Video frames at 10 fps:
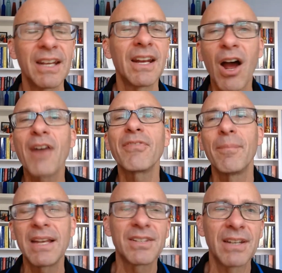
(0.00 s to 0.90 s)
and I often
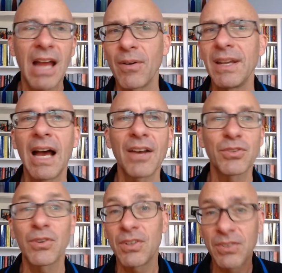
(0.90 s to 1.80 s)
mention how in-house
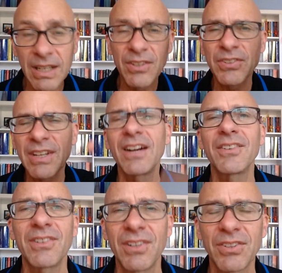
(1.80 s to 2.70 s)
lawyers need to scare
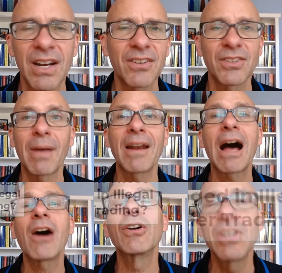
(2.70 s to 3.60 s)
their insiders about
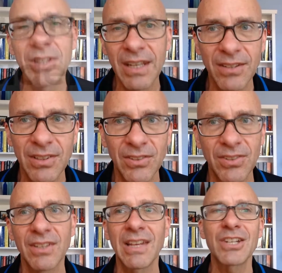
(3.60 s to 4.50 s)
how good the S E C
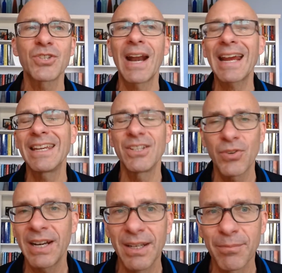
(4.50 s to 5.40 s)
is at tracking
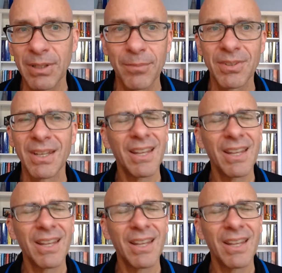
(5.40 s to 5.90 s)
trading blips.